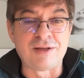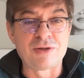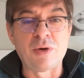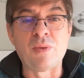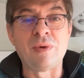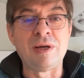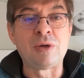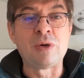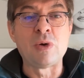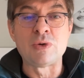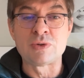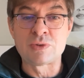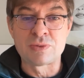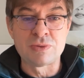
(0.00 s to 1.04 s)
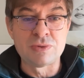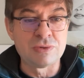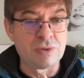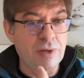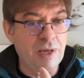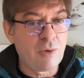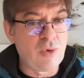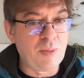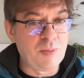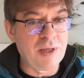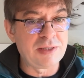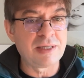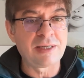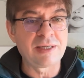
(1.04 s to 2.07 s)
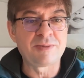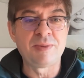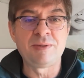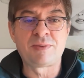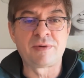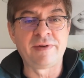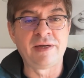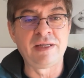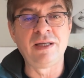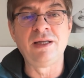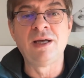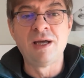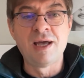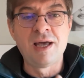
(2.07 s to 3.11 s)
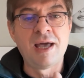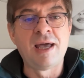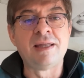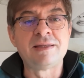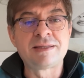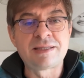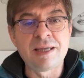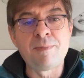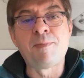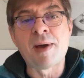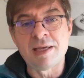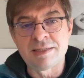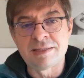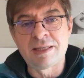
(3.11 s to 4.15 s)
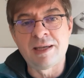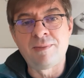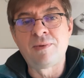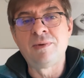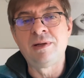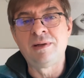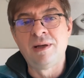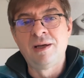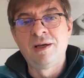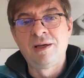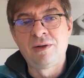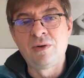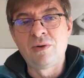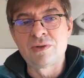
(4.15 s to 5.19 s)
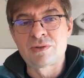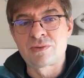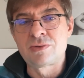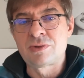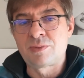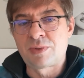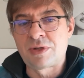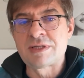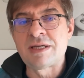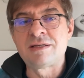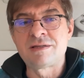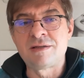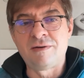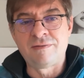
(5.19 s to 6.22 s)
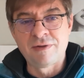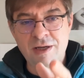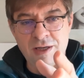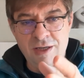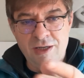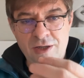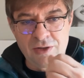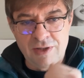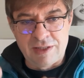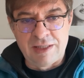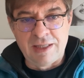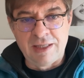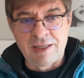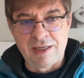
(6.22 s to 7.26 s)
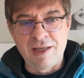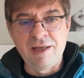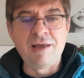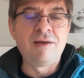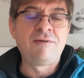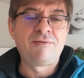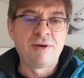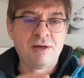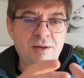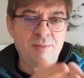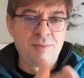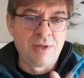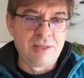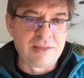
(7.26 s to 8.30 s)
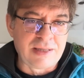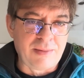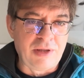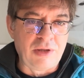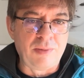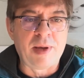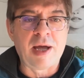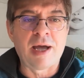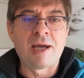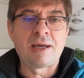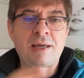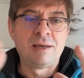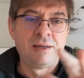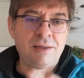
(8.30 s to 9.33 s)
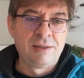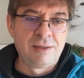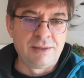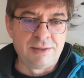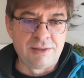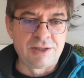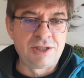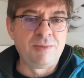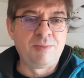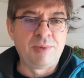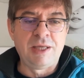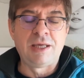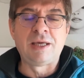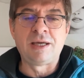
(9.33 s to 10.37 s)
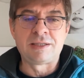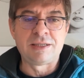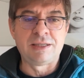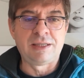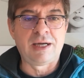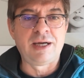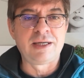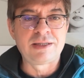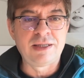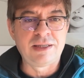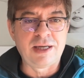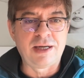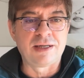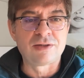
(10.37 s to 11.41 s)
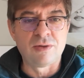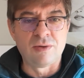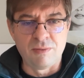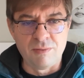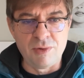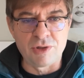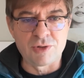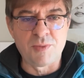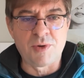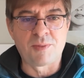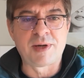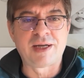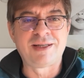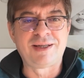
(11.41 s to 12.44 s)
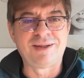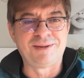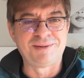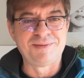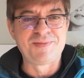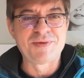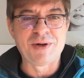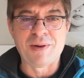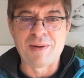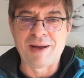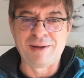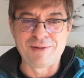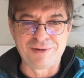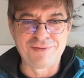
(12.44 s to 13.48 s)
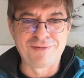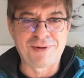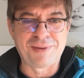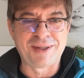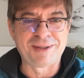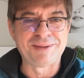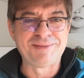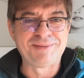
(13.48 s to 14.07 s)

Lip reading: So we'll go through the equipment that has been provided, and step by step we'll go through the process of collecting leaf, putting them in the bag, shipping, etc., etc. So much more practical. So I look forward.